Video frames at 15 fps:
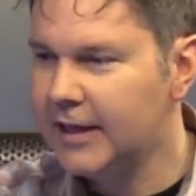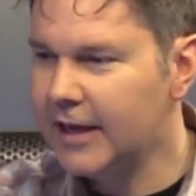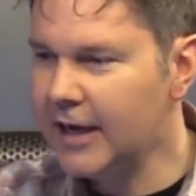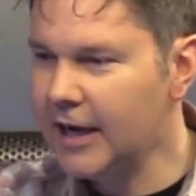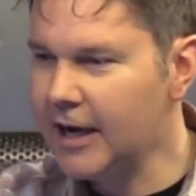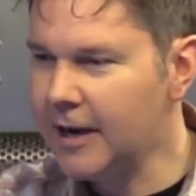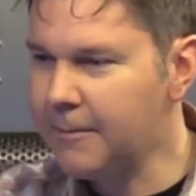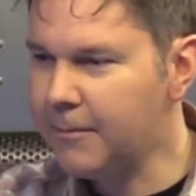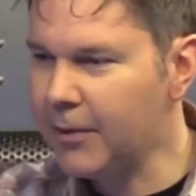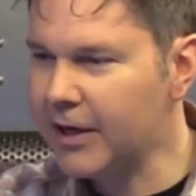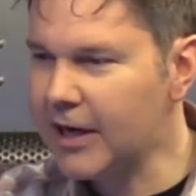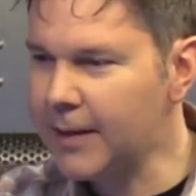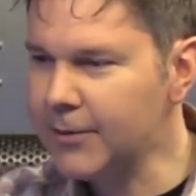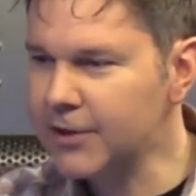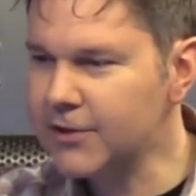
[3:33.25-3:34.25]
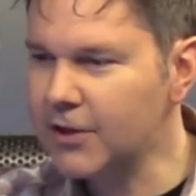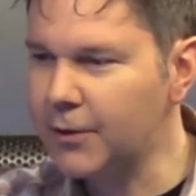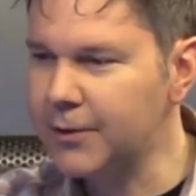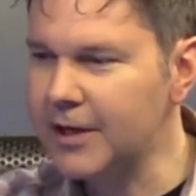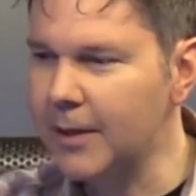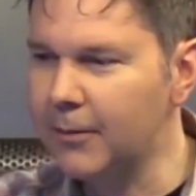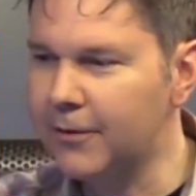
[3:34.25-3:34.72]
But I'm going to start
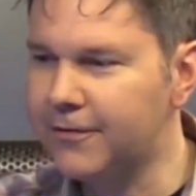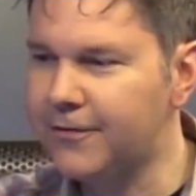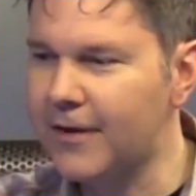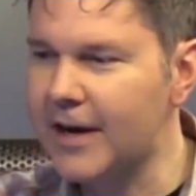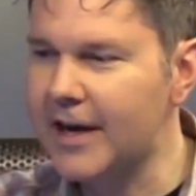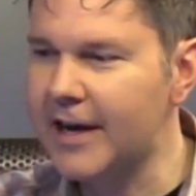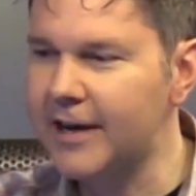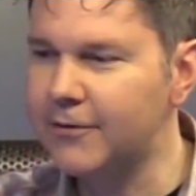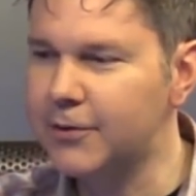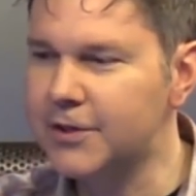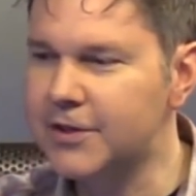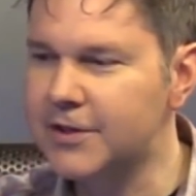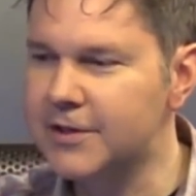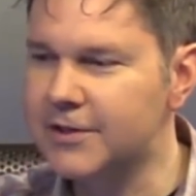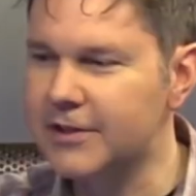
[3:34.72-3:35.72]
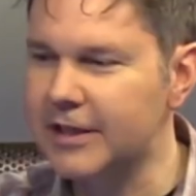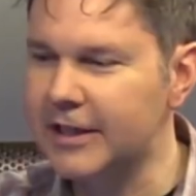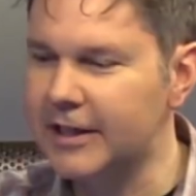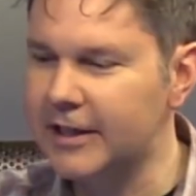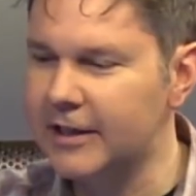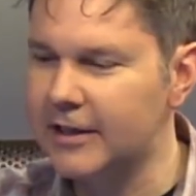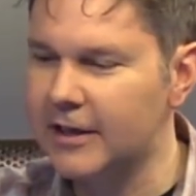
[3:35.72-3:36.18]
with number 5, which is,
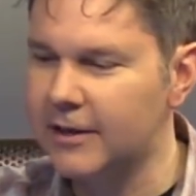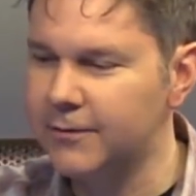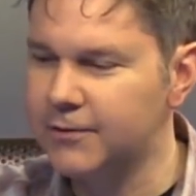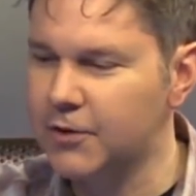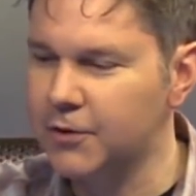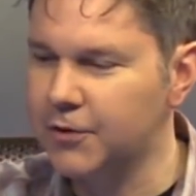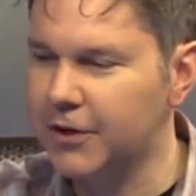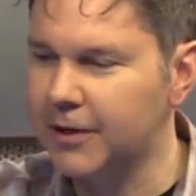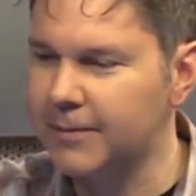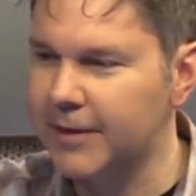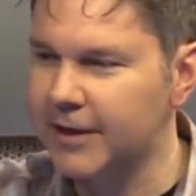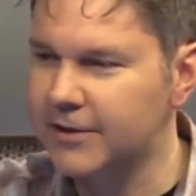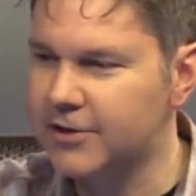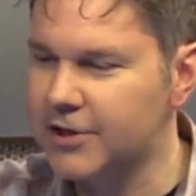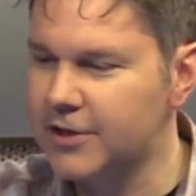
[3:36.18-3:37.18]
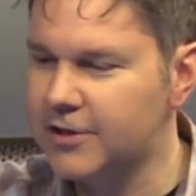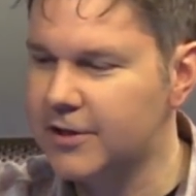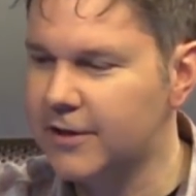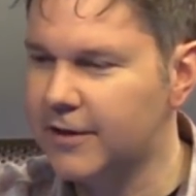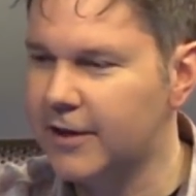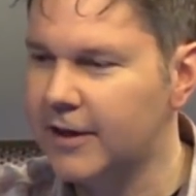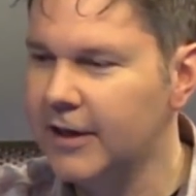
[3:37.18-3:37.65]
don't look at my cheat
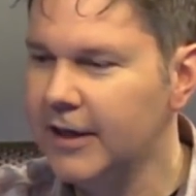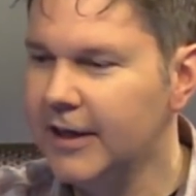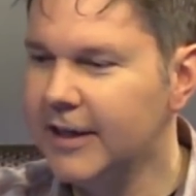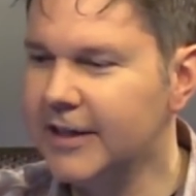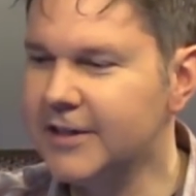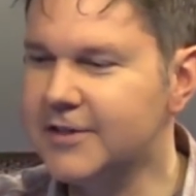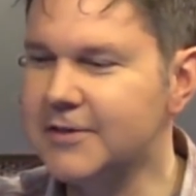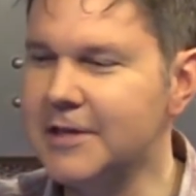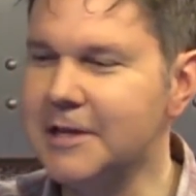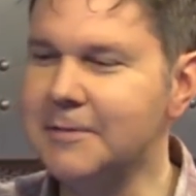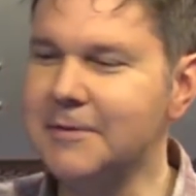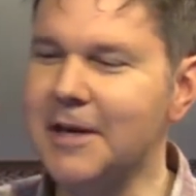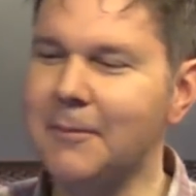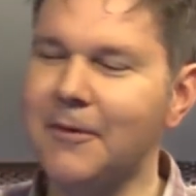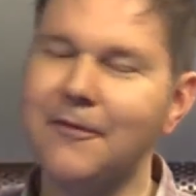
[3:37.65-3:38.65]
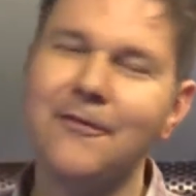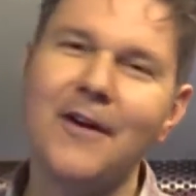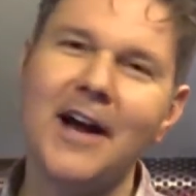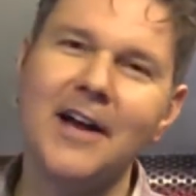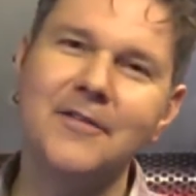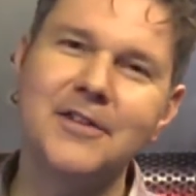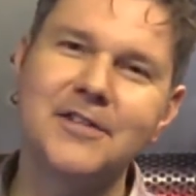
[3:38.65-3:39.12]
sheet there. It's number
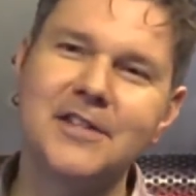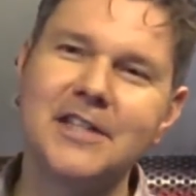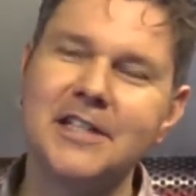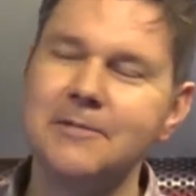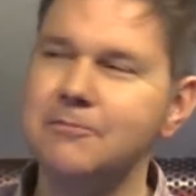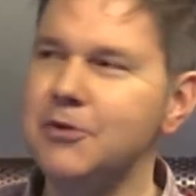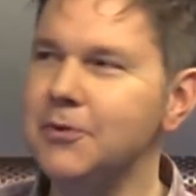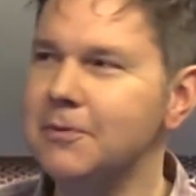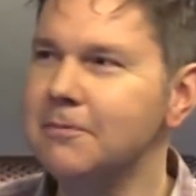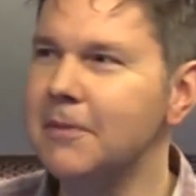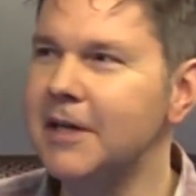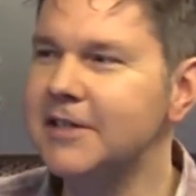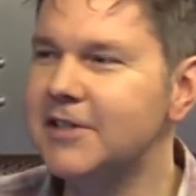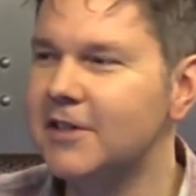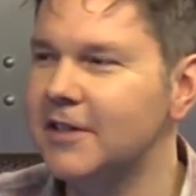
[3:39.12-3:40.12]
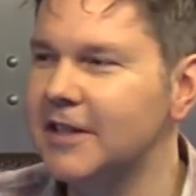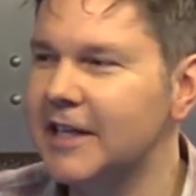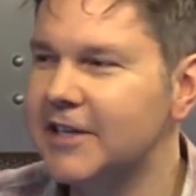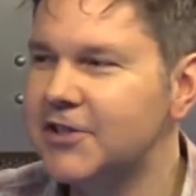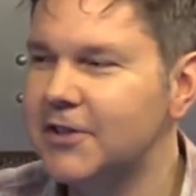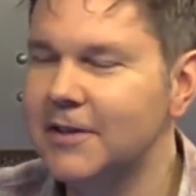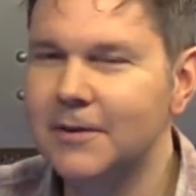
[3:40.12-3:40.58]
5 is the Mutant Mudds
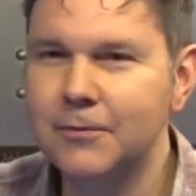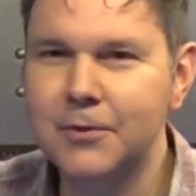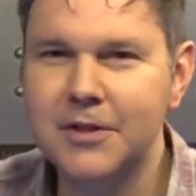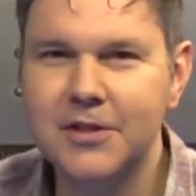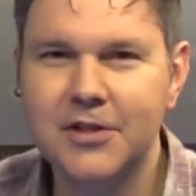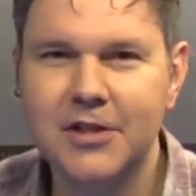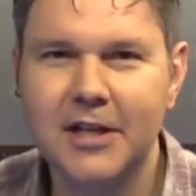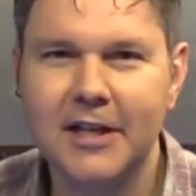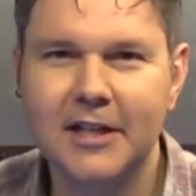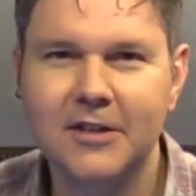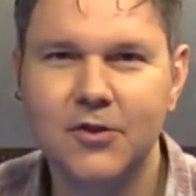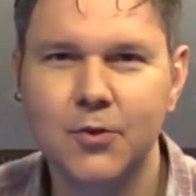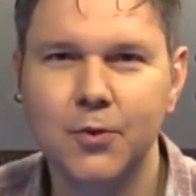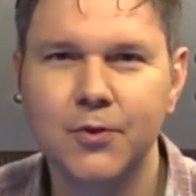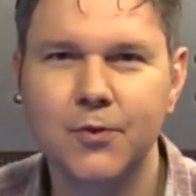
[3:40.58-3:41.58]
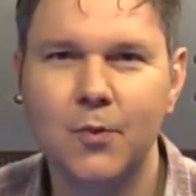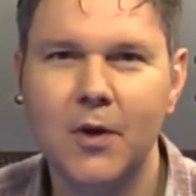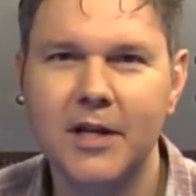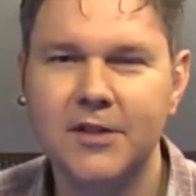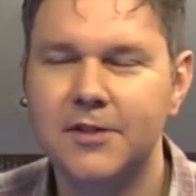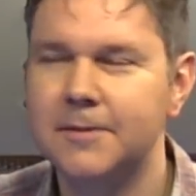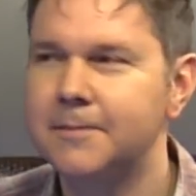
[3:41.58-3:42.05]
collection, which Jules
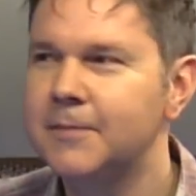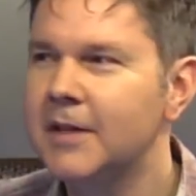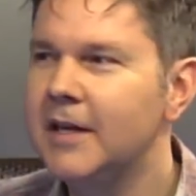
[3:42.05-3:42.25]
Watcham